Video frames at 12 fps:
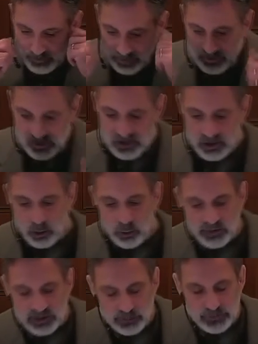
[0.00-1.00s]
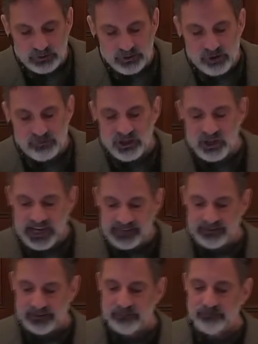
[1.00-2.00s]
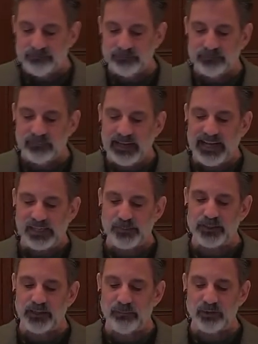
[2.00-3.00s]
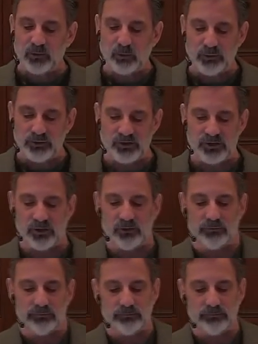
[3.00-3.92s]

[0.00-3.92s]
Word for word: The stone that the builders rejected has become the cornerstone.